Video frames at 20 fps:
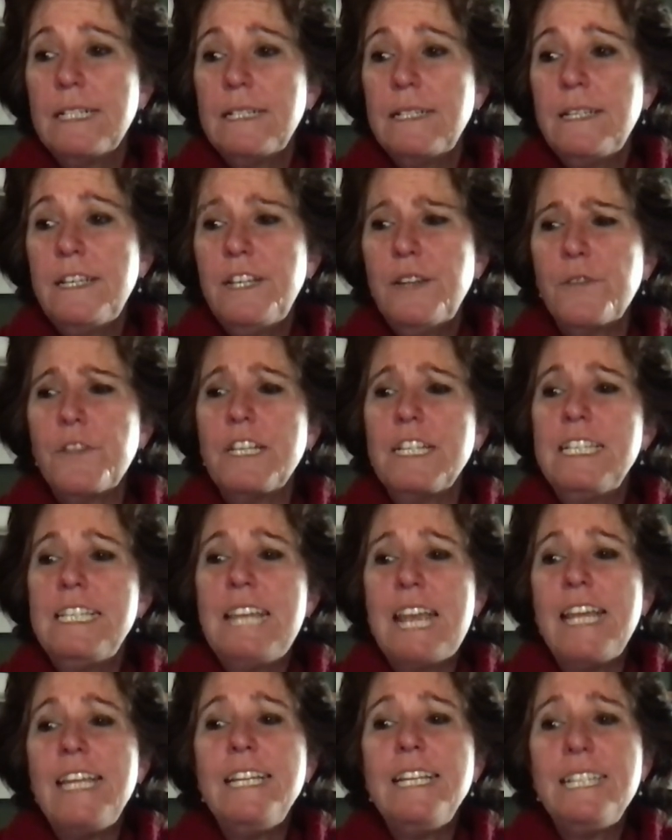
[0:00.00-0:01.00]
you know, the
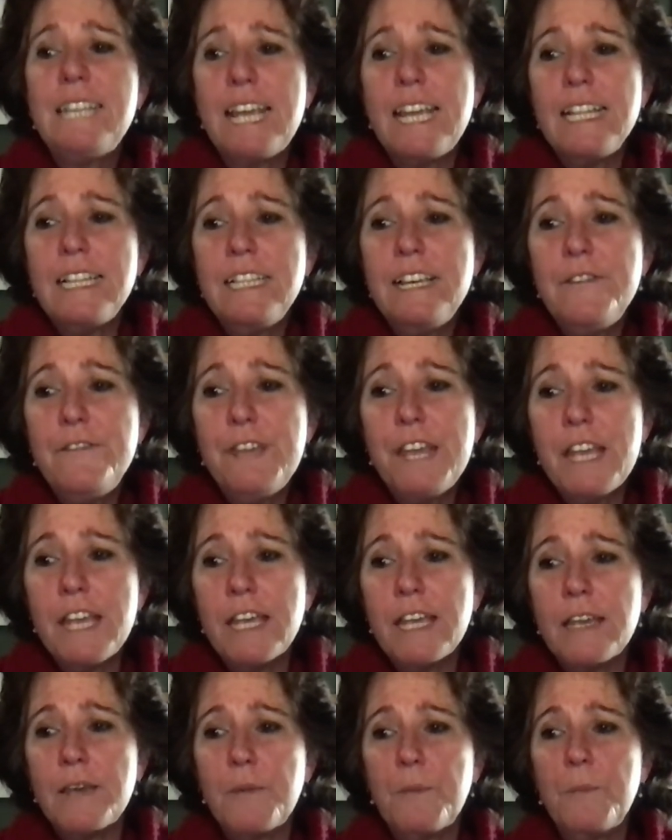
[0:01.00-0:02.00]
day to day
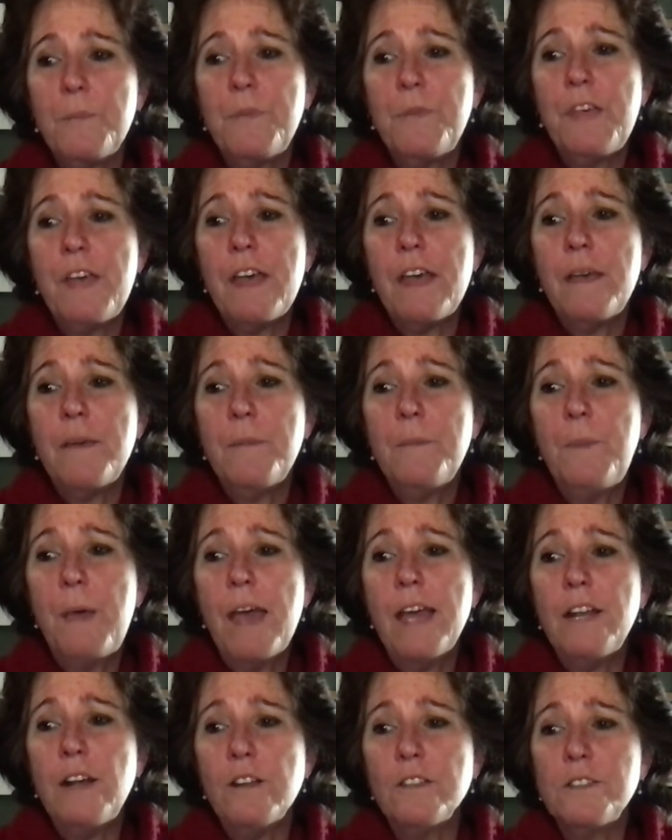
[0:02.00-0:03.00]
living that,
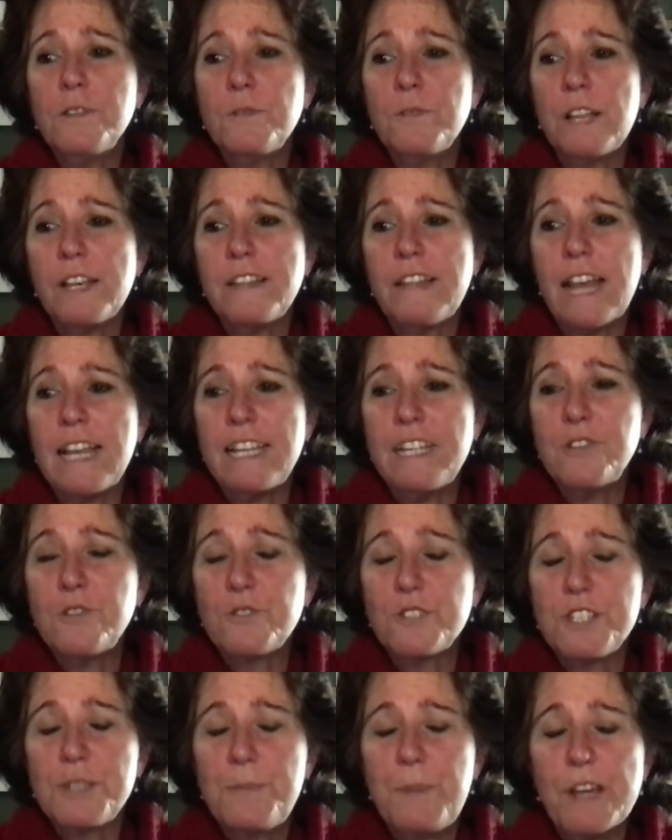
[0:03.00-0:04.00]
and also like that
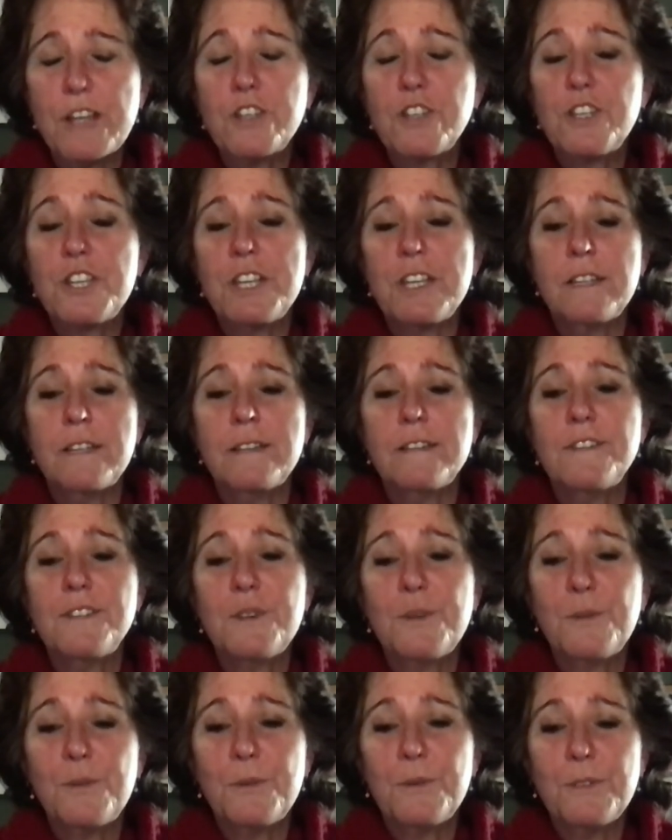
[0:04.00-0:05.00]
introspection.
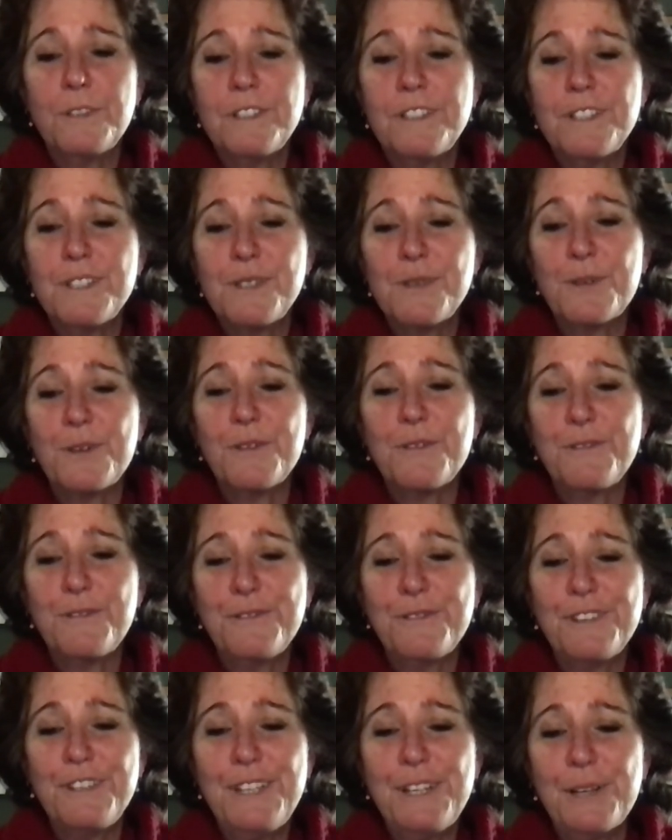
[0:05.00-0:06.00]
So to sort of,
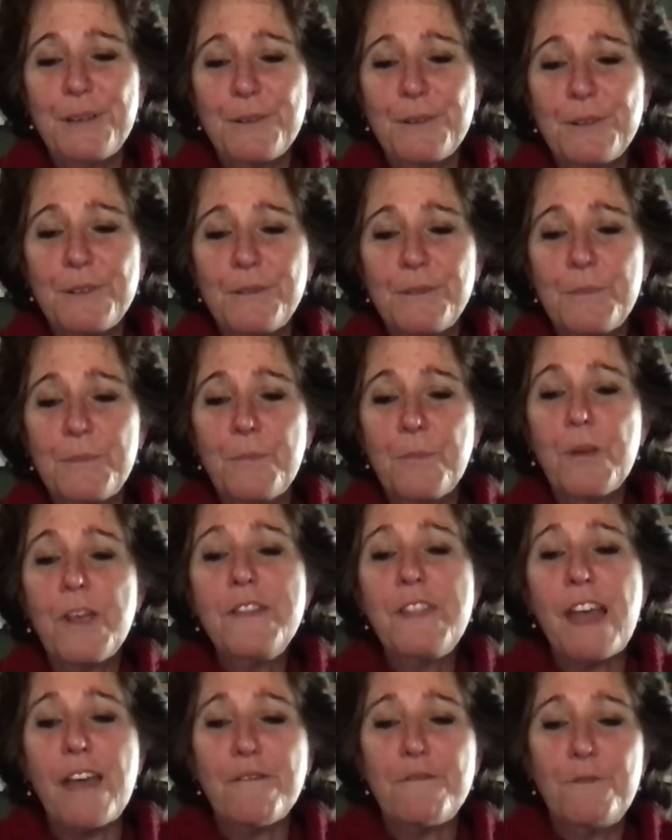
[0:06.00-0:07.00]
you know,
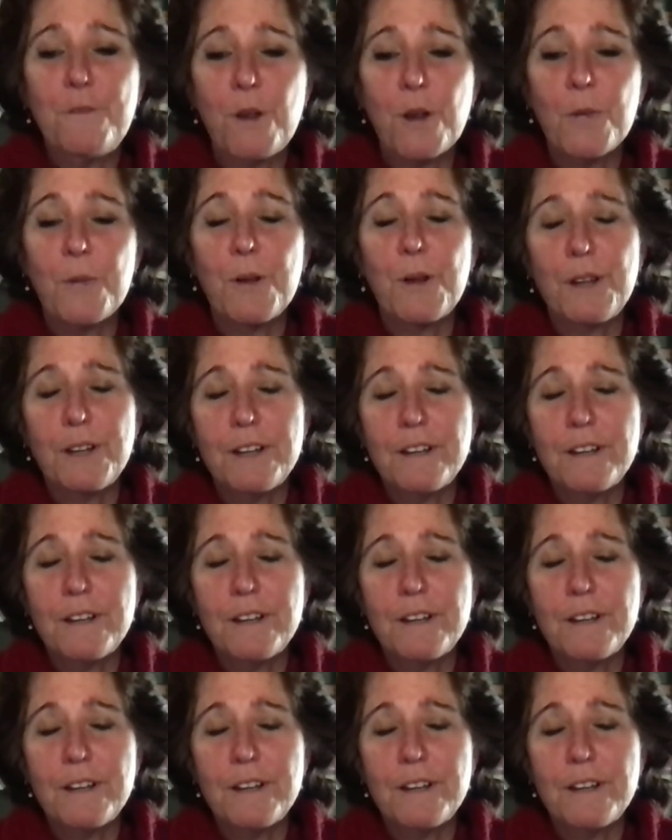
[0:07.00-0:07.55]
bring that forward,